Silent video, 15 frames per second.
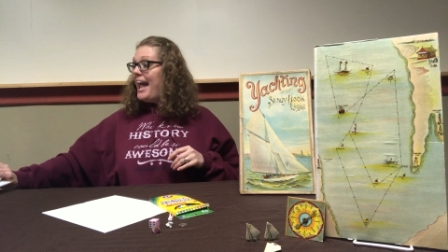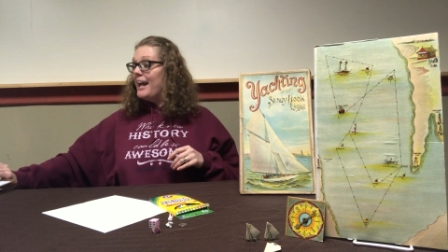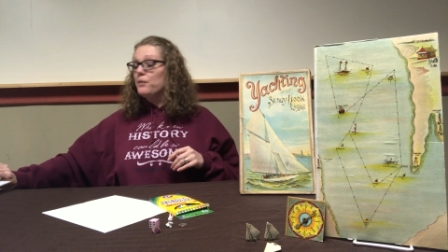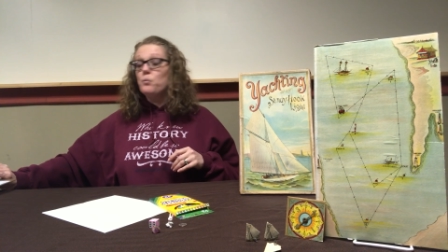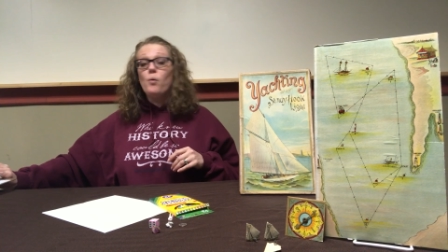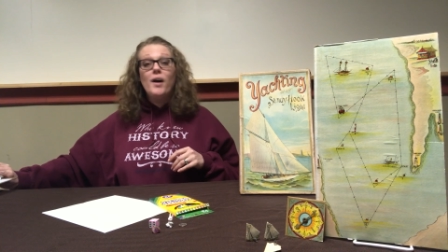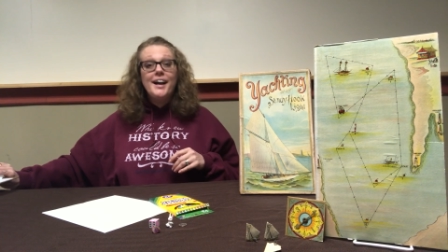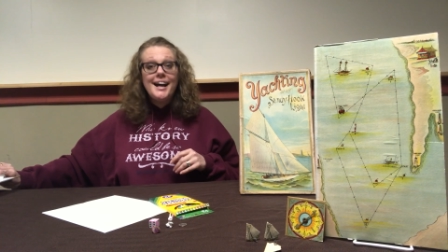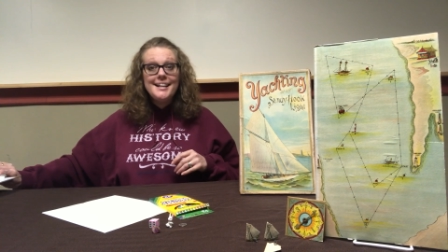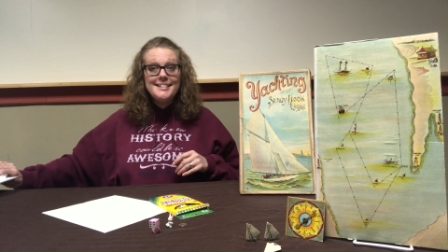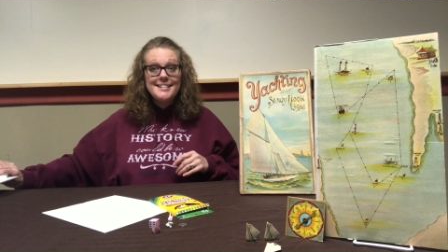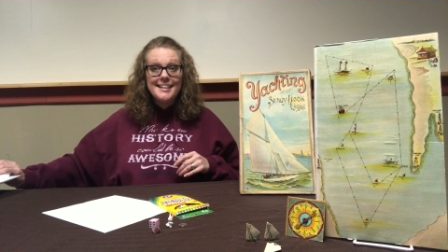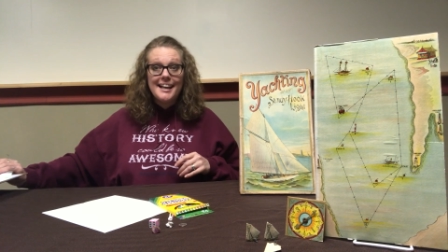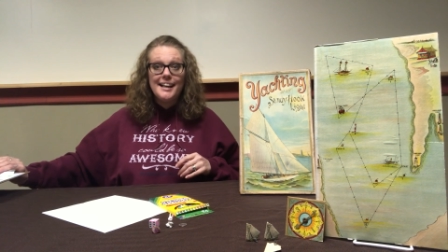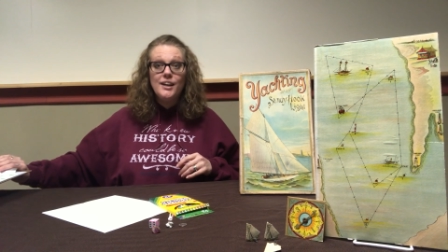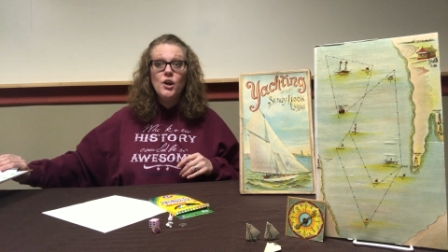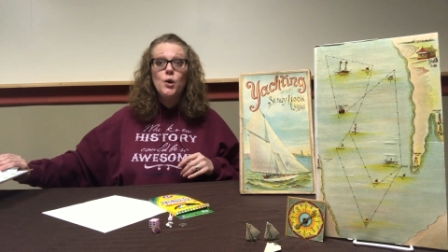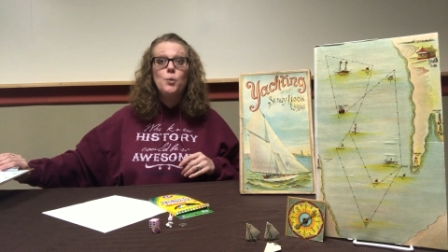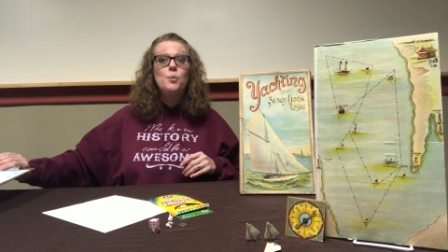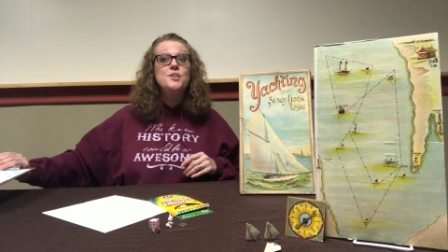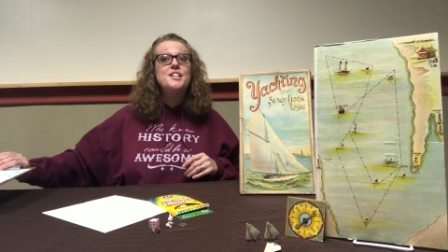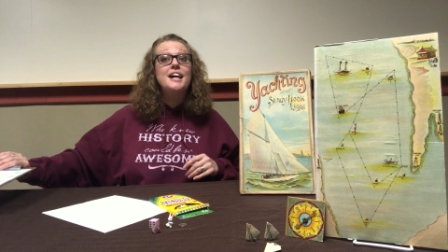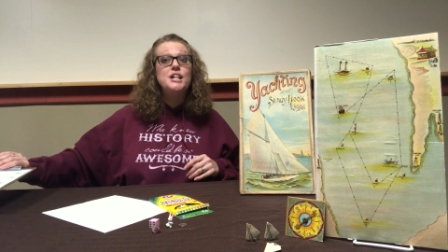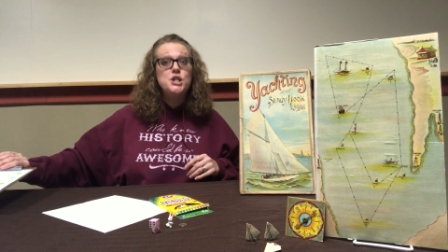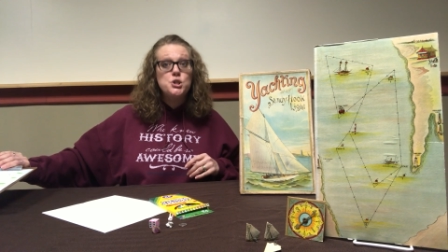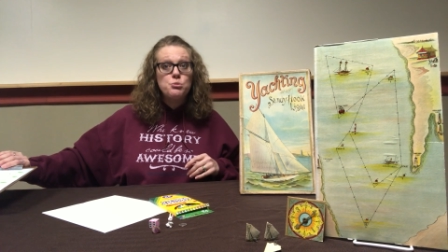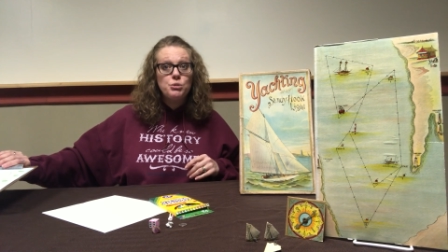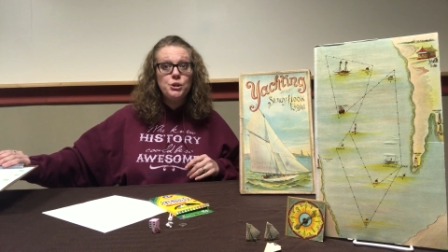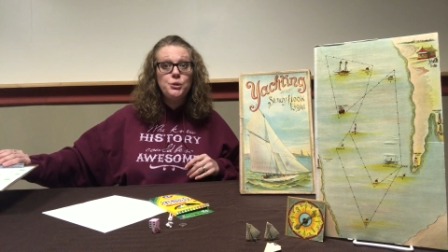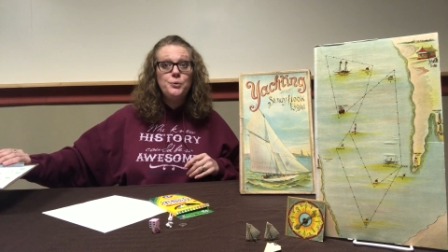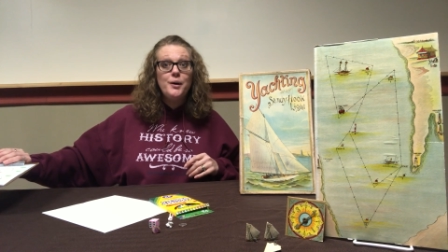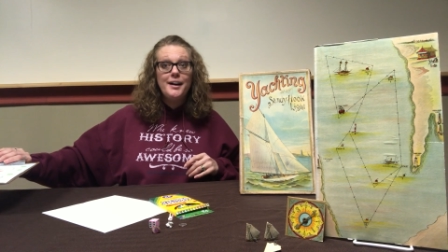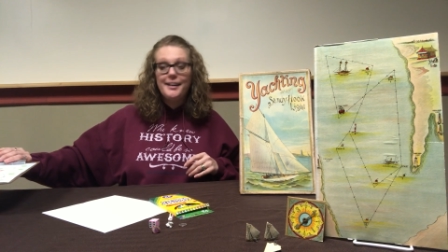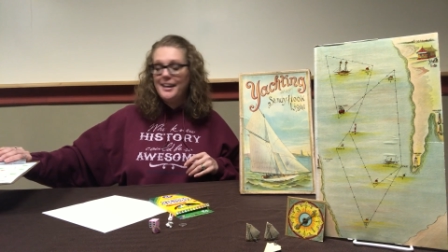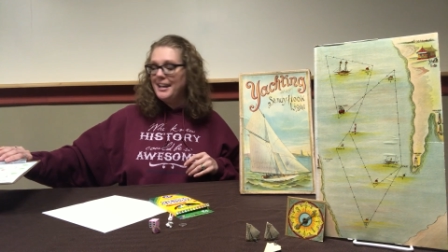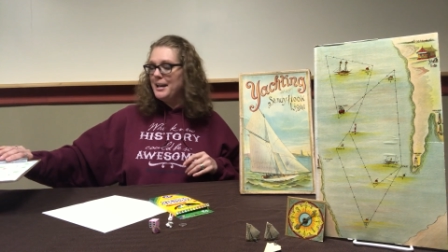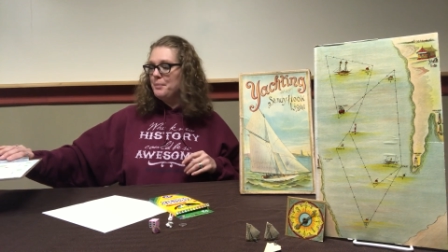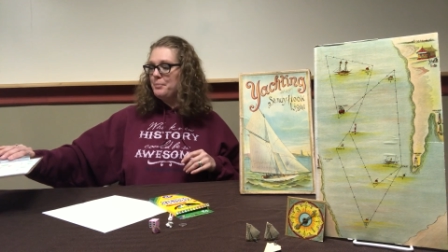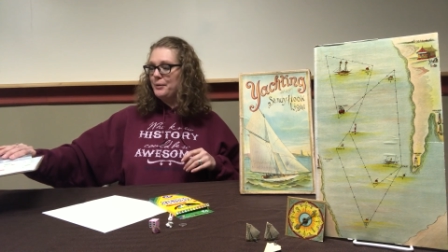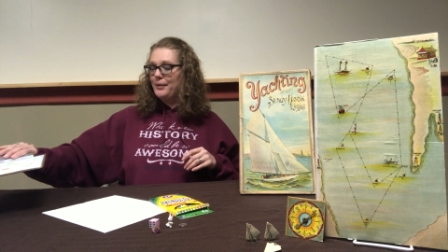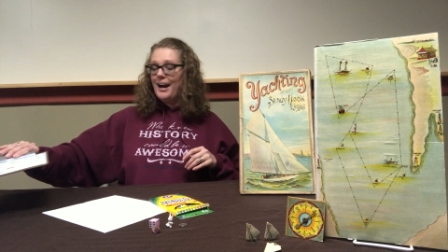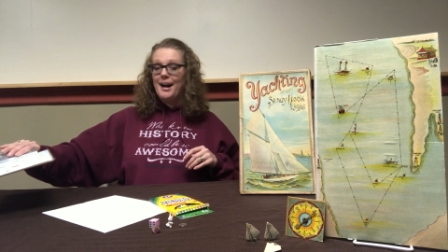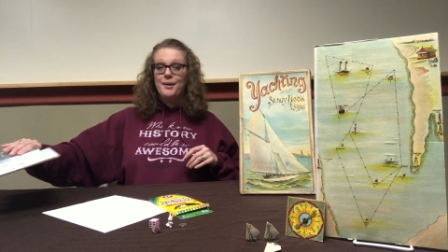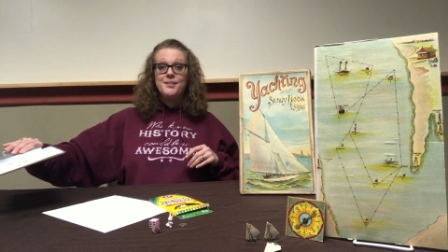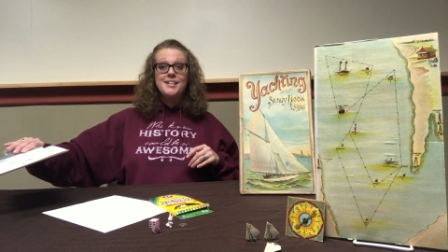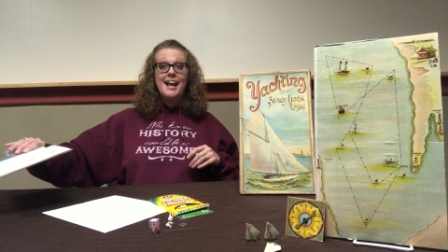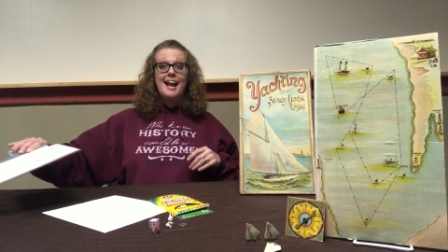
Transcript: And what I did was I drew a campground,